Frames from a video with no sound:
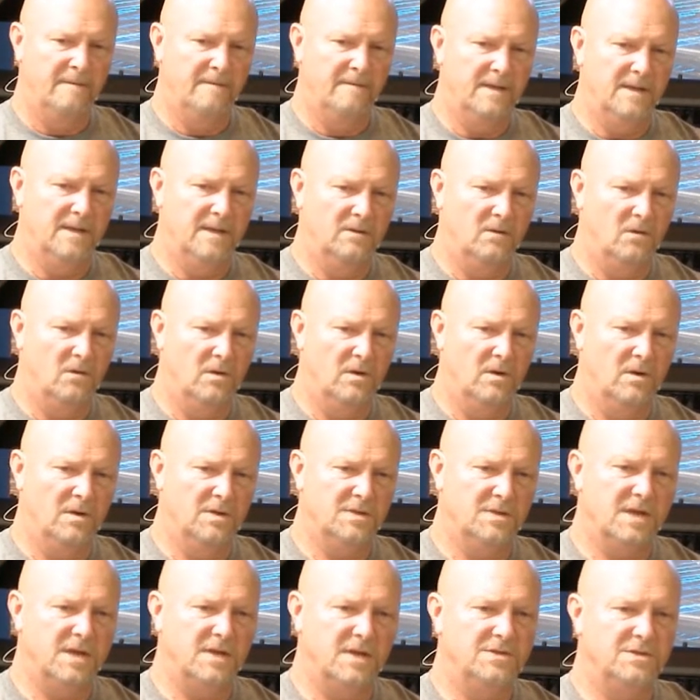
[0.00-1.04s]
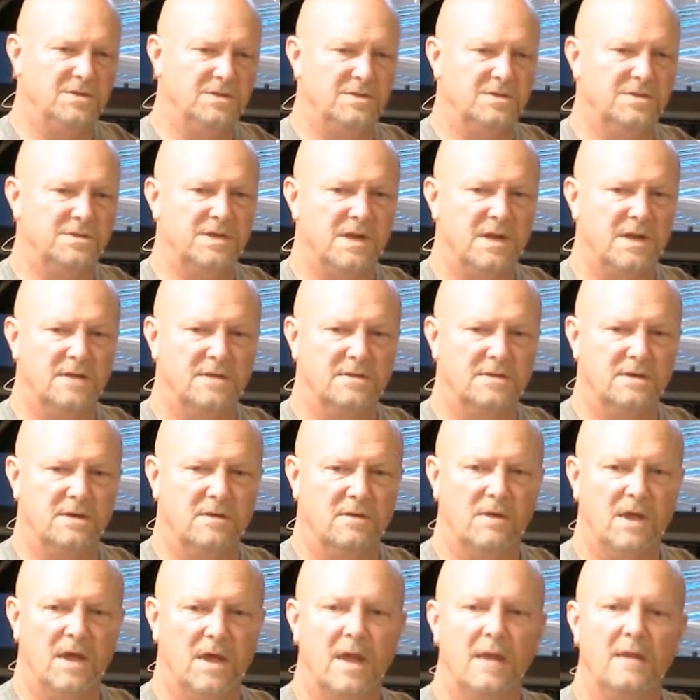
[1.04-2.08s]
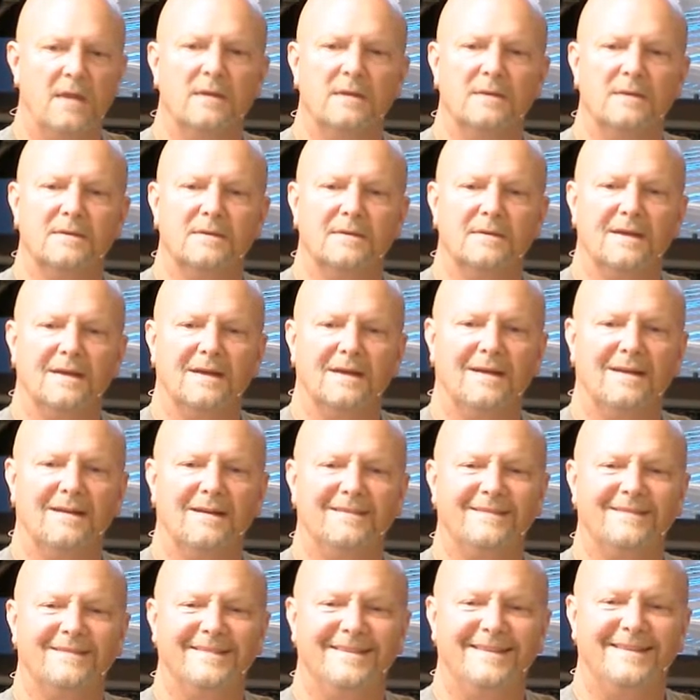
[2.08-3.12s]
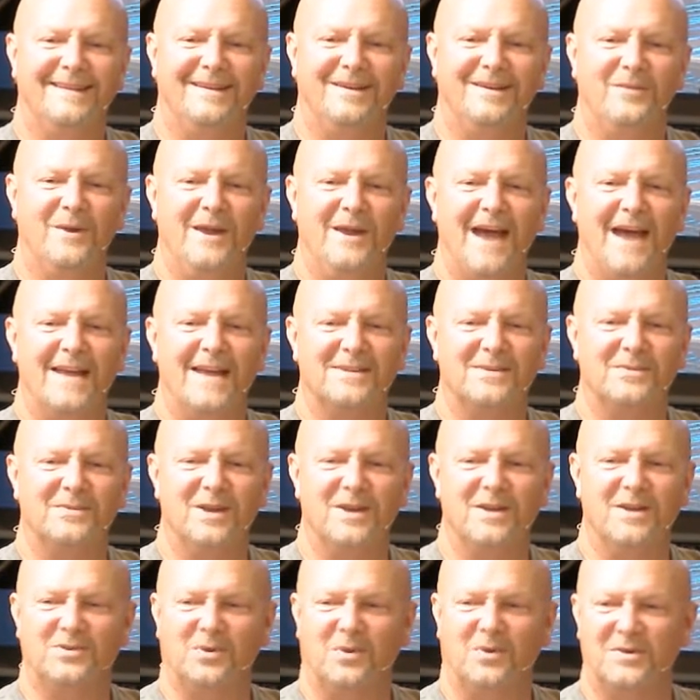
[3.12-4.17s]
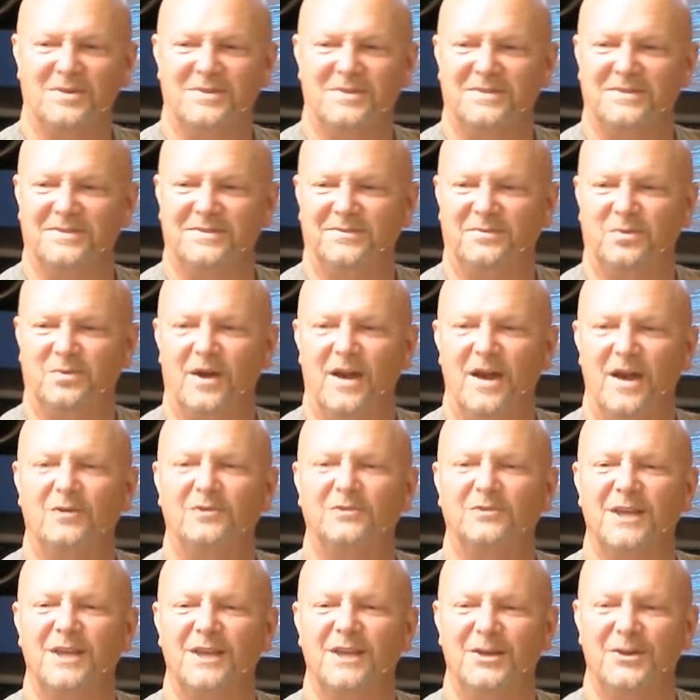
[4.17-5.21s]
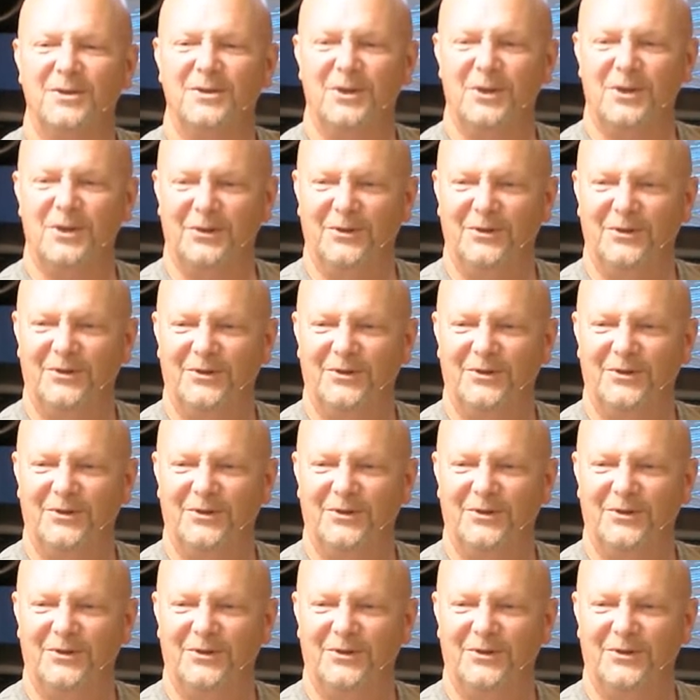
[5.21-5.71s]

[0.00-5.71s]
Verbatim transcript: Then Lord looks at you and says, Okay, uh, we got some resources. What else can you do?